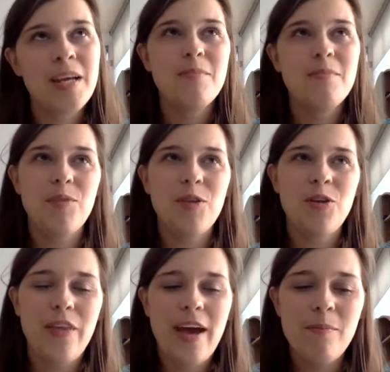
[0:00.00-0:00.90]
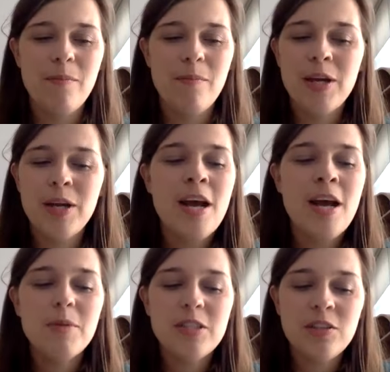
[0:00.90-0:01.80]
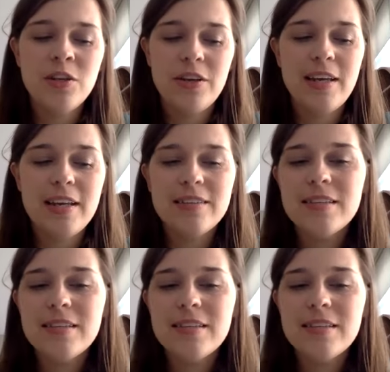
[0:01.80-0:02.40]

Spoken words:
maybe not them, but like,